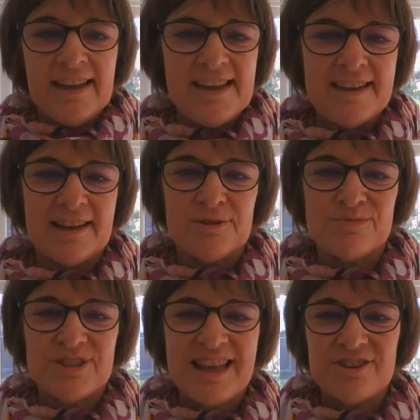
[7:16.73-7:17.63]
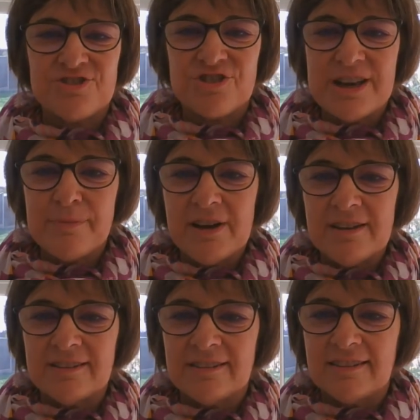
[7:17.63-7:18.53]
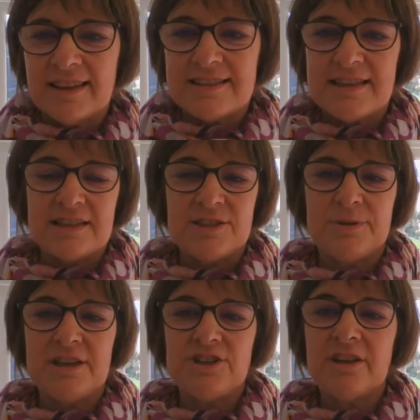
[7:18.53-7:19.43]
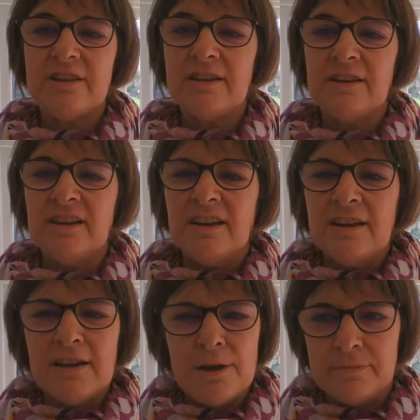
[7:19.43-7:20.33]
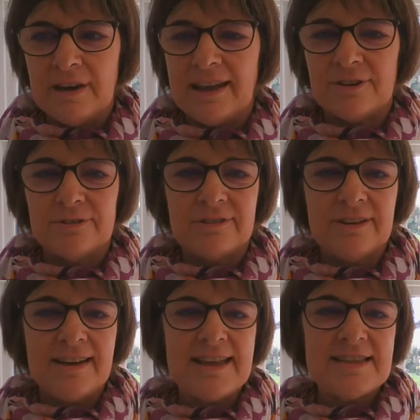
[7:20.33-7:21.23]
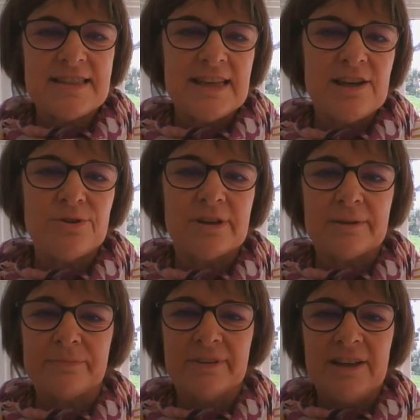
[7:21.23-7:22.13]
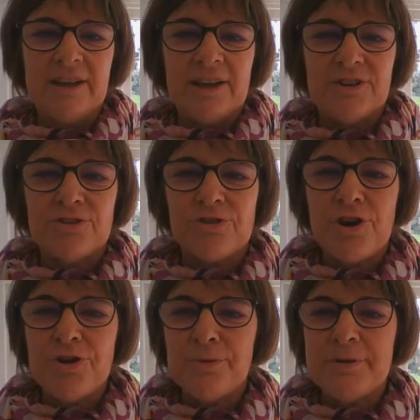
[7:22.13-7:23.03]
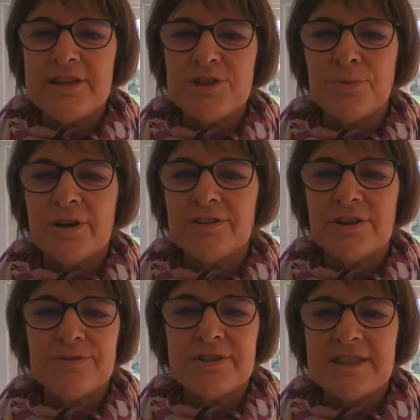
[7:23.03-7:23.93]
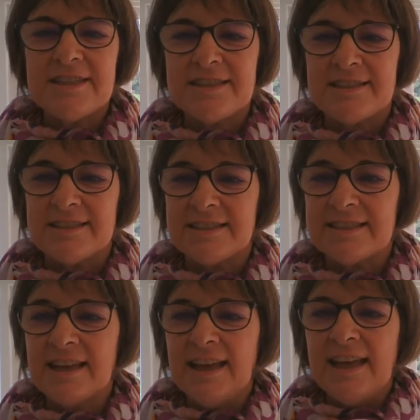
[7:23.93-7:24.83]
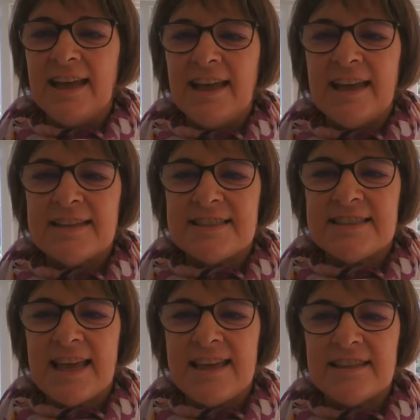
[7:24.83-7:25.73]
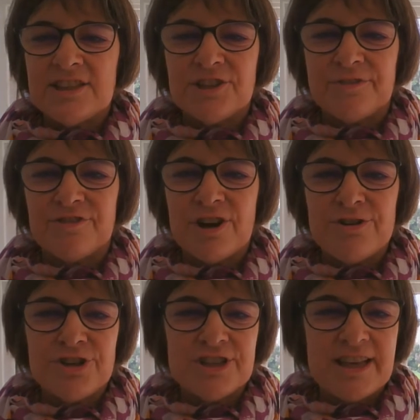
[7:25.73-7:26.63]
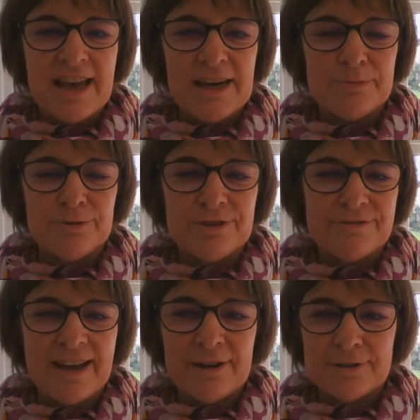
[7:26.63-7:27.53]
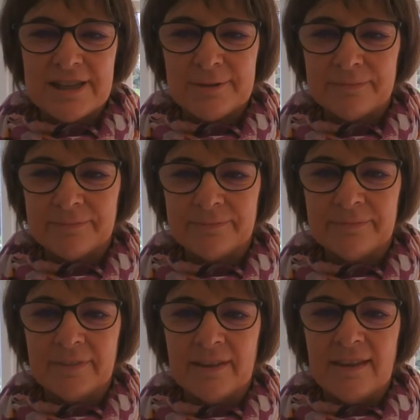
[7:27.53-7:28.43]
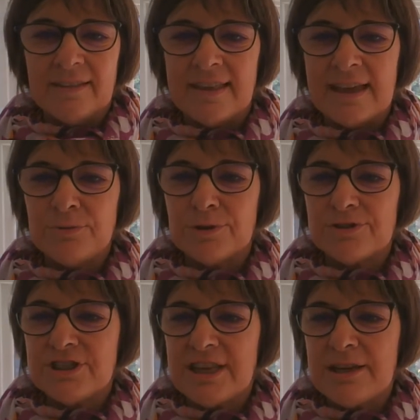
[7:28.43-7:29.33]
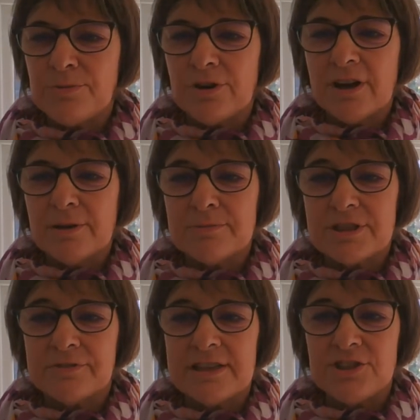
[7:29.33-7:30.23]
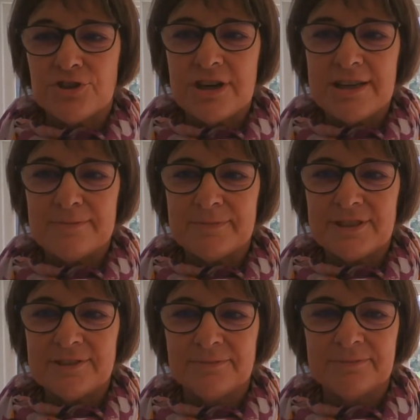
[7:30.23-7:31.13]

"Here comes that dreamer," they said to each other. "Come now, let's kill him and throw him into one of those cisterns and say that a ferocious animal devoured him. Then we'll see what comes of his dreams."